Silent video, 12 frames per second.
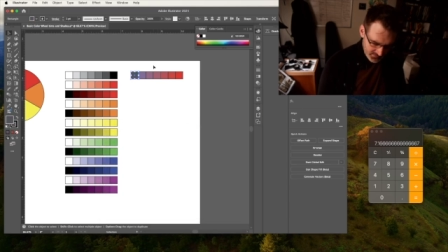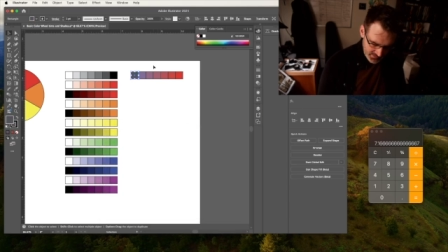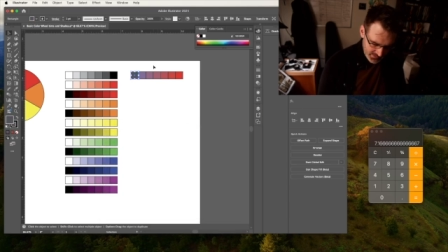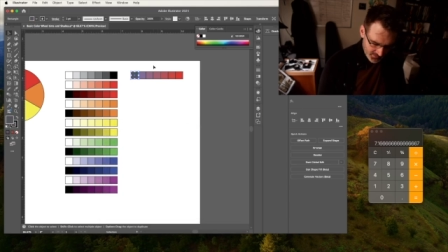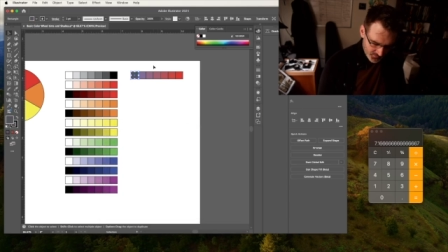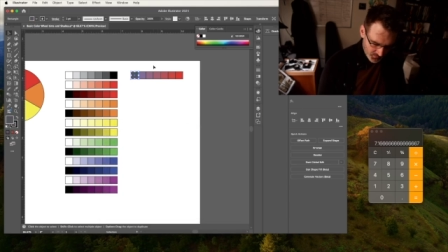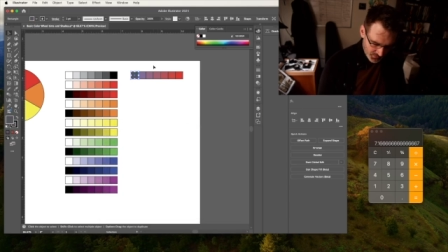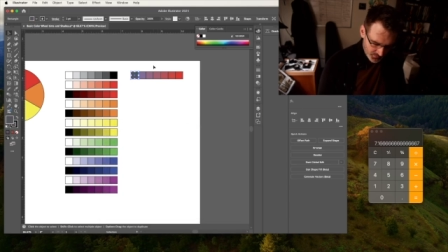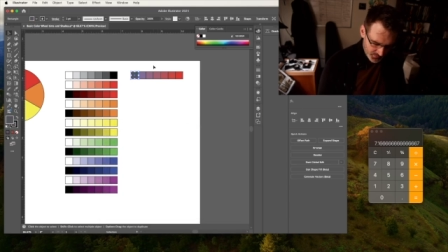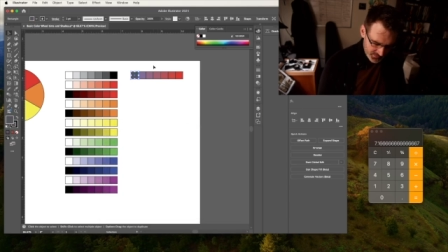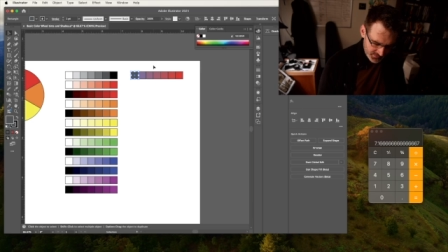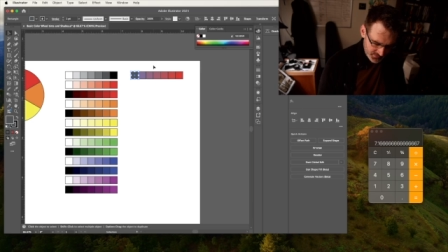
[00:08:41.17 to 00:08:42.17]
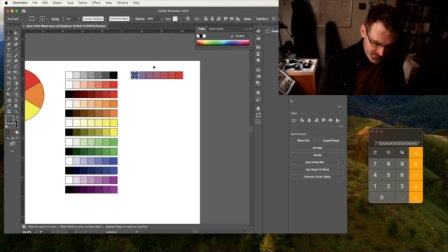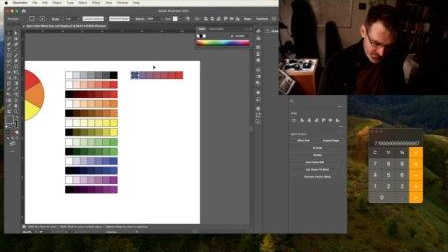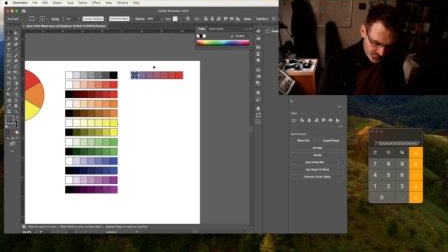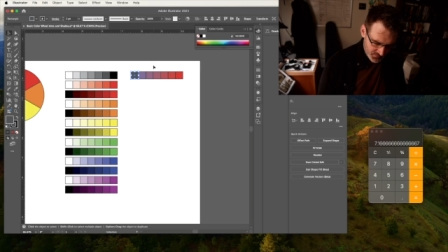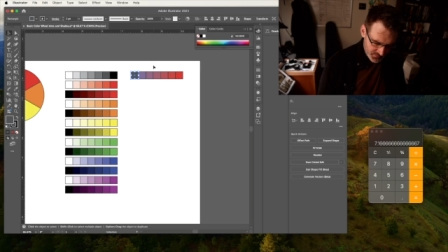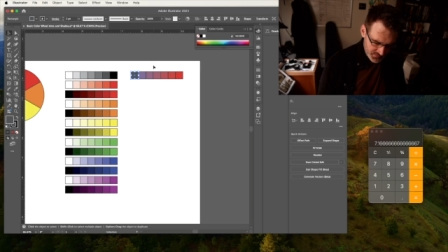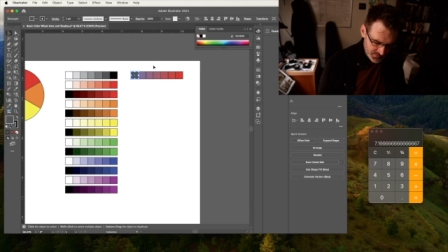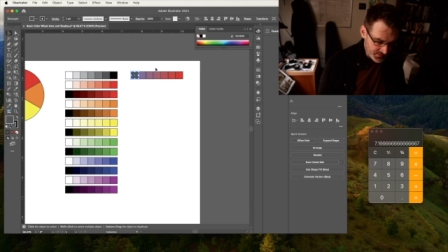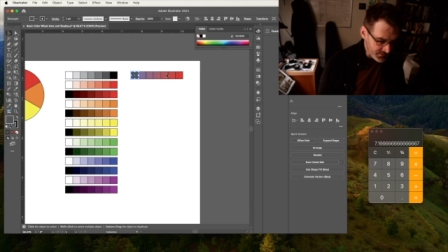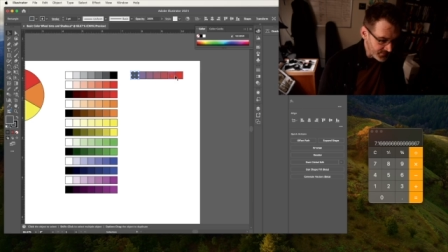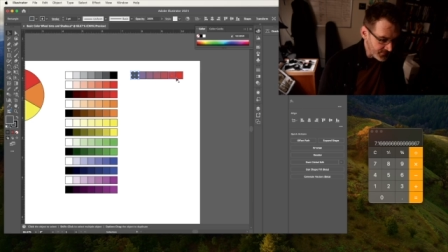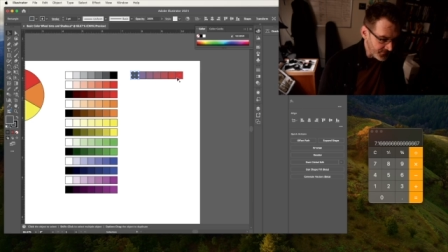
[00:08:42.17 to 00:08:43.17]
Now, what I want to do is I want
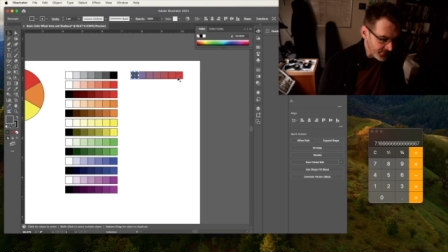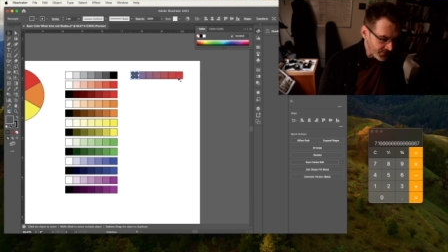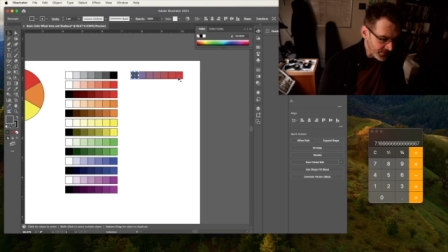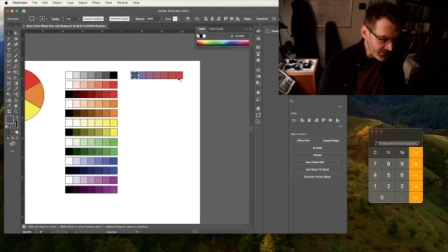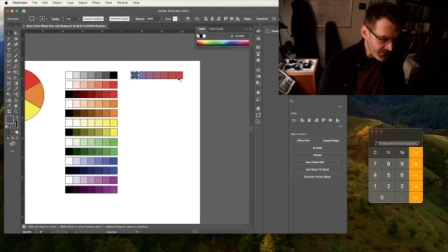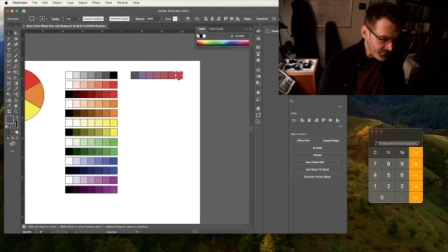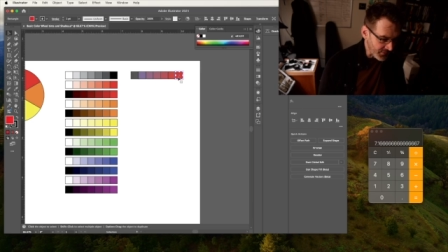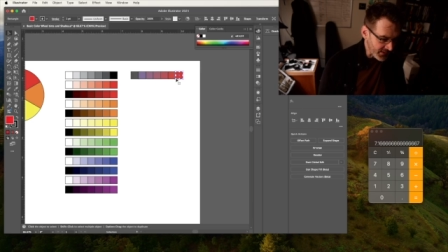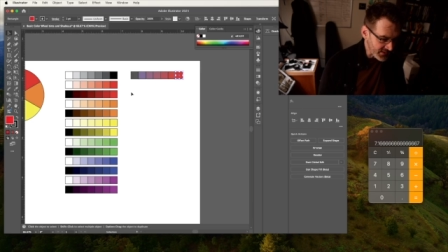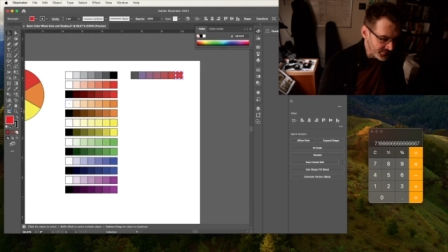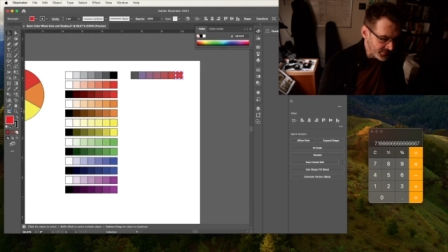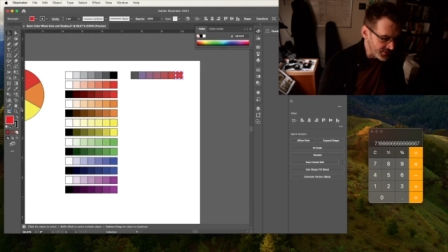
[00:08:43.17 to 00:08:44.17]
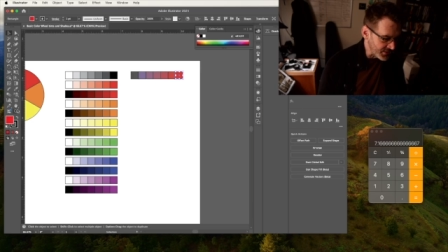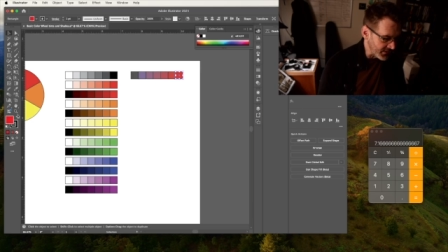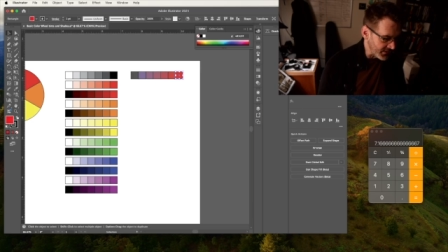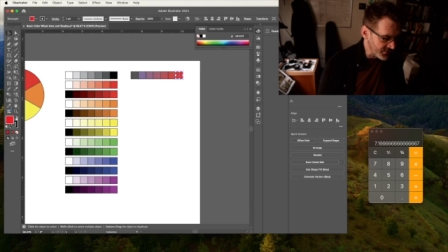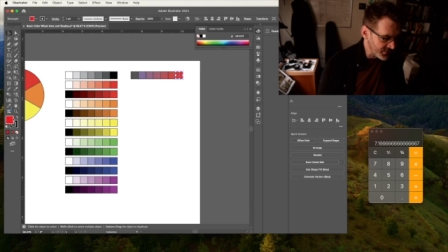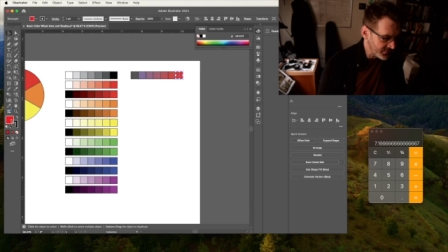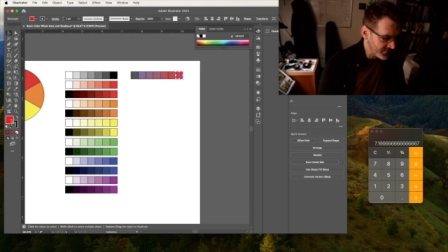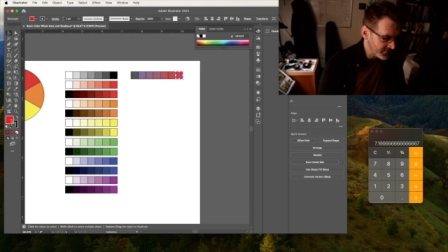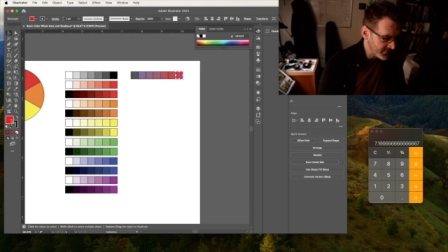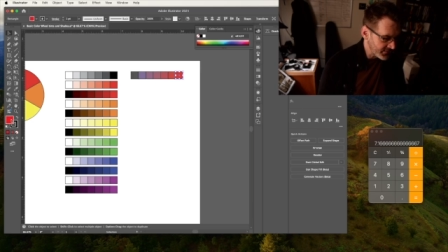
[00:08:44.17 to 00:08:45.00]
to figure out the approximate change